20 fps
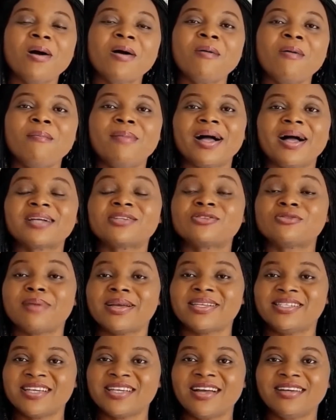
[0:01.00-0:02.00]
Welcome back to my
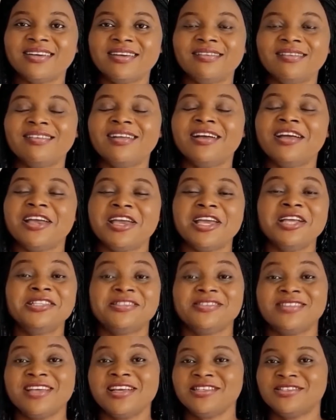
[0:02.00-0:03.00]
channel. In
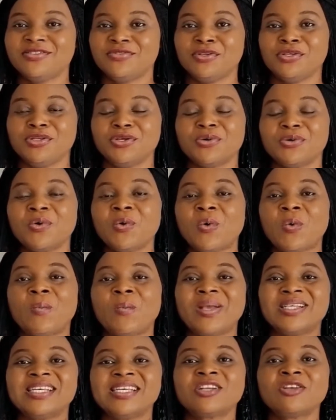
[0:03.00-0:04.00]
today's video, we'll
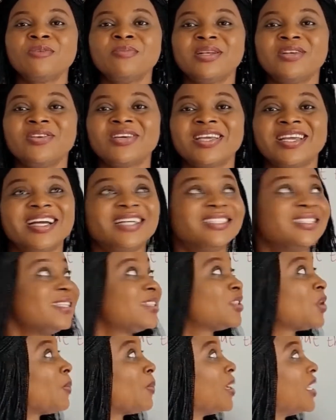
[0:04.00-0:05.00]
basically be looking at this
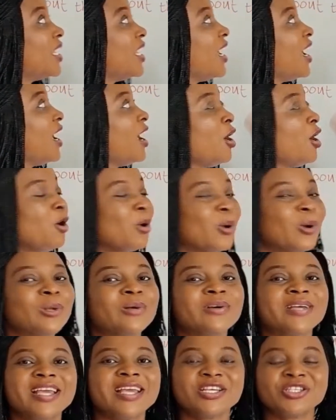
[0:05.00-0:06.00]
topic here,
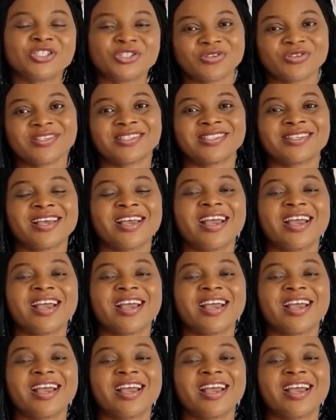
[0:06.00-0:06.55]
collocations.